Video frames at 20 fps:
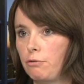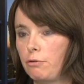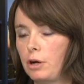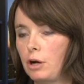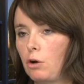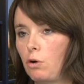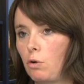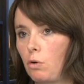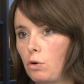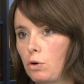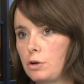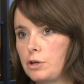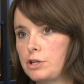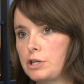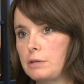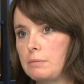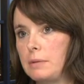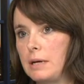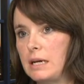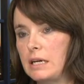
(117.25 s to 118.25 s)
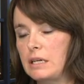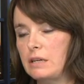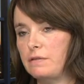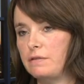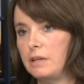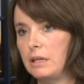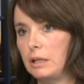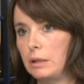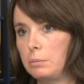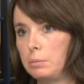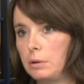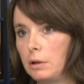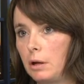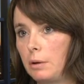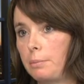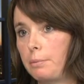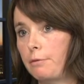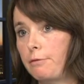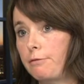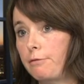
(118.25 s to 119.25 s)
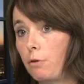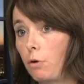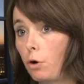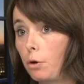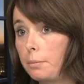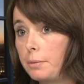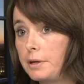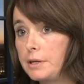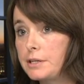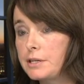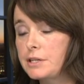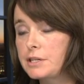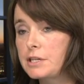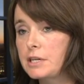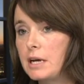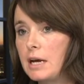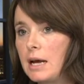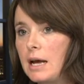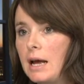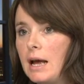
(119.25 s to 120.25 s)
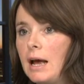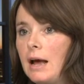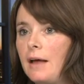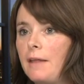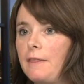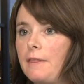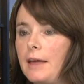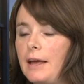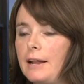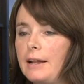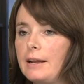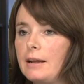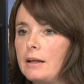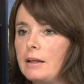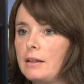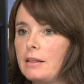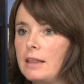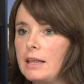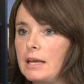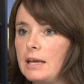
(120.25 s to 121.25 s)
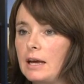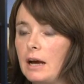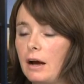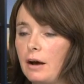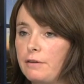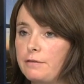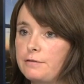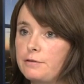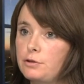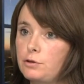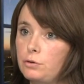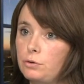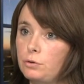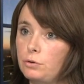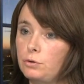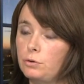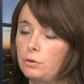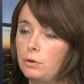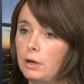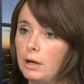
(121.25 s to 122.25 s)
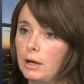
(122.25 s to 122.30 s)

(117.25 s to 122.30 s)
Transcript: records and makes available a performance, then they have to